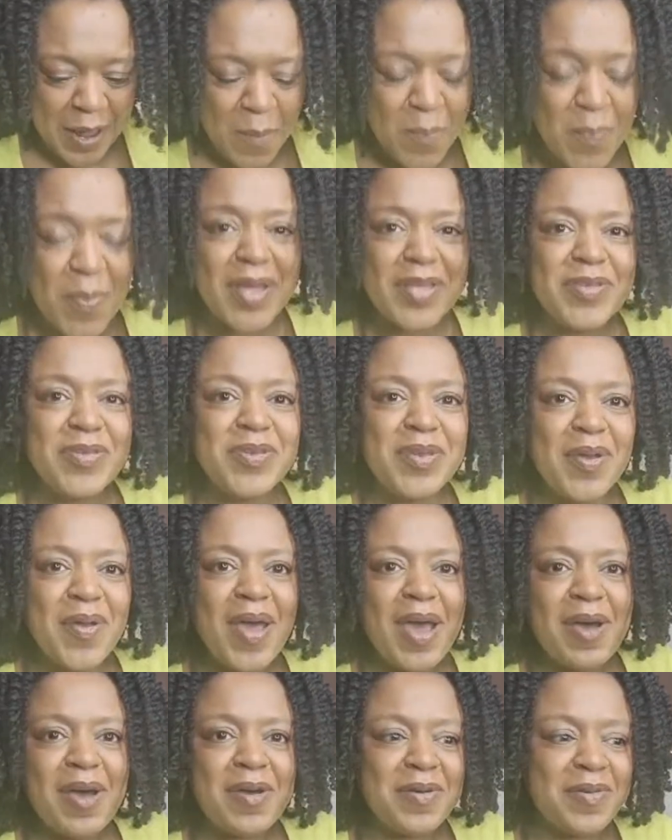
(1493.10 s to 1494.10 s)
But you know
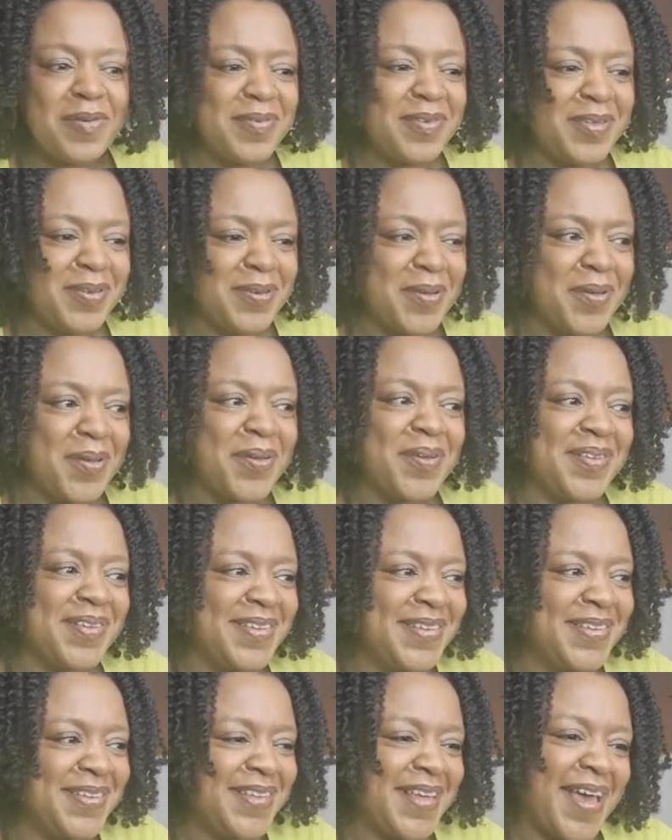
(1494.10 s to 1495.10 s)
how, you know,
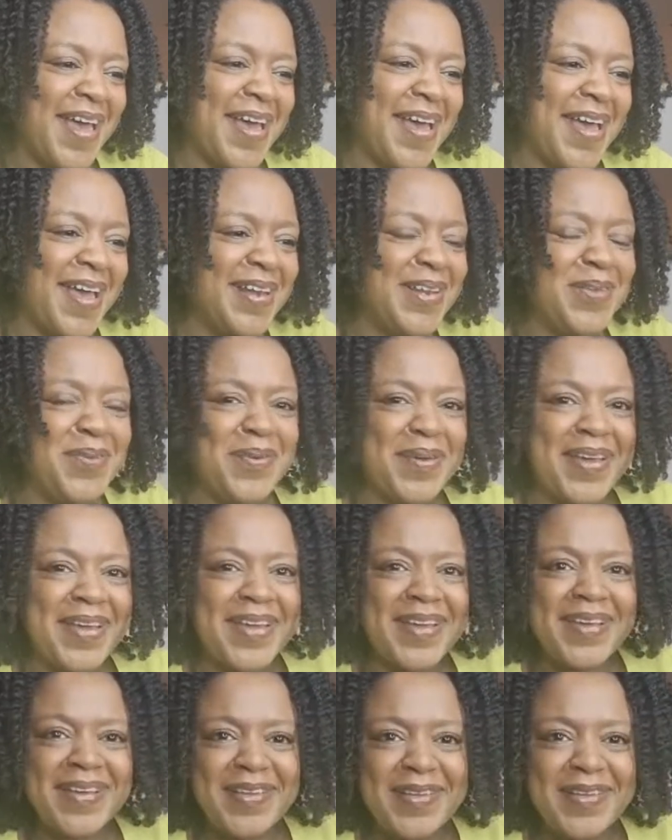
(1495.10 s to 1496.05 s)
yeah, anyway,